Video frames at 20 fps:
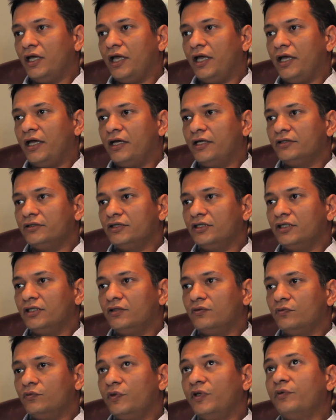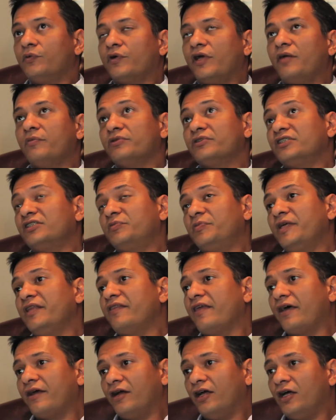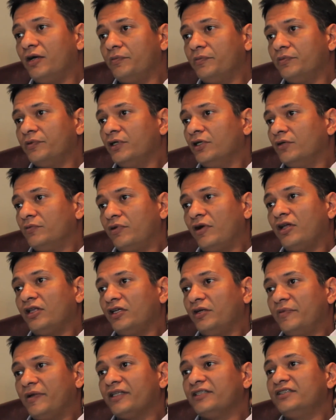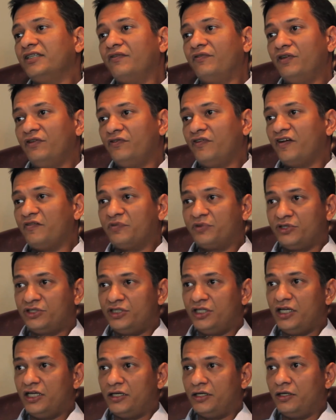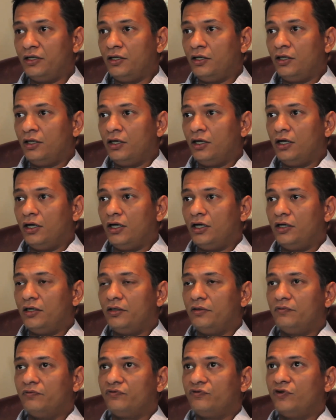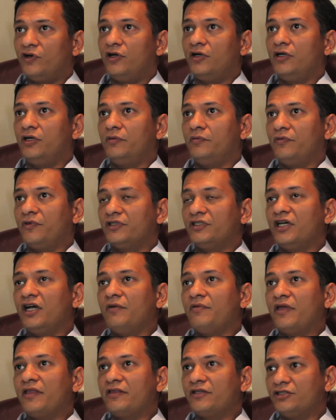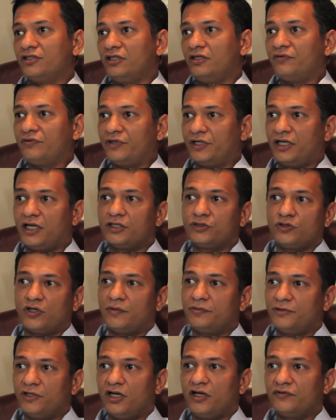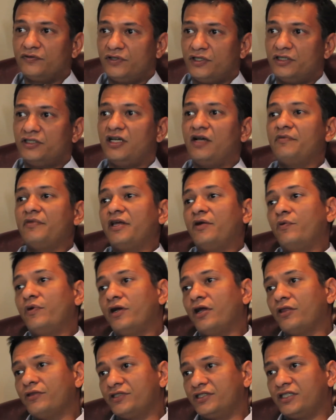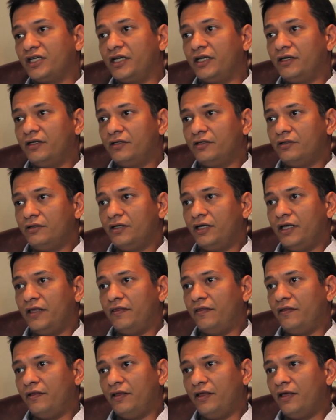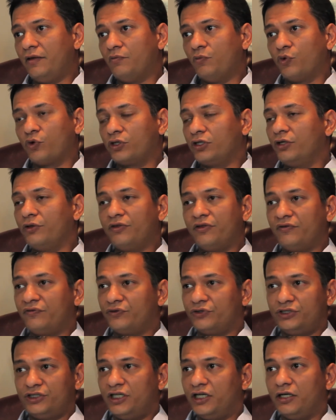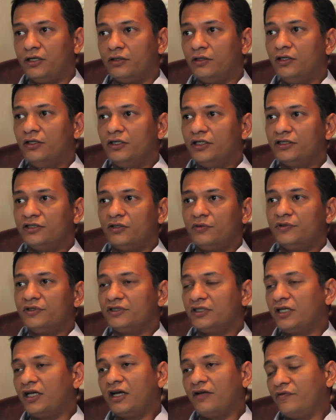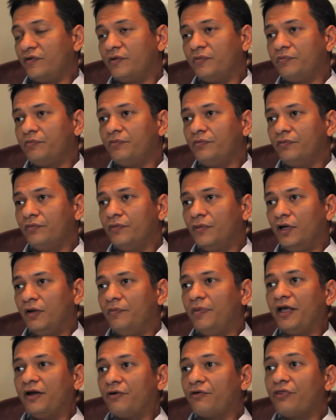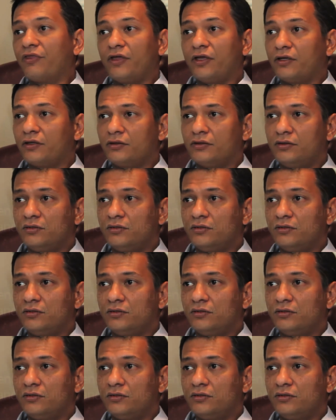And we were able to speed that up probably about 75% from the time that the delivery got dropped off to the time that it went on the site. And more clothing for sale is always kind of a better thing.